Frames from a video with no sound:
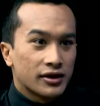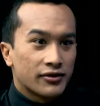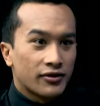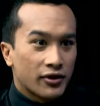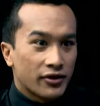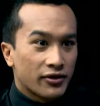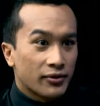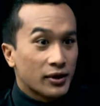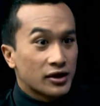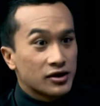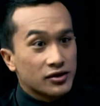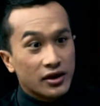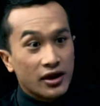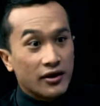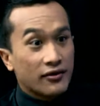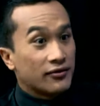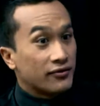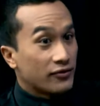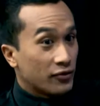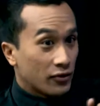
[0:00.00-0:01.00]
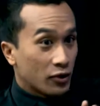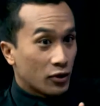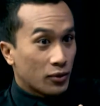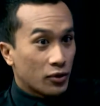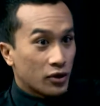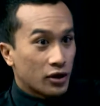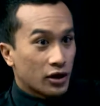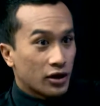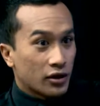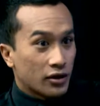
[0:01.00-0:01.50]
fourth semester. You got 4
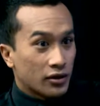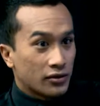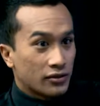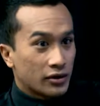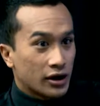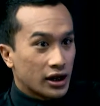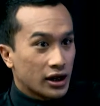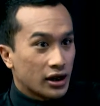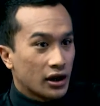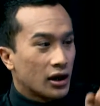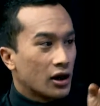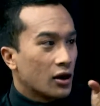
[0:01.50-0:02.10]
more to go, right?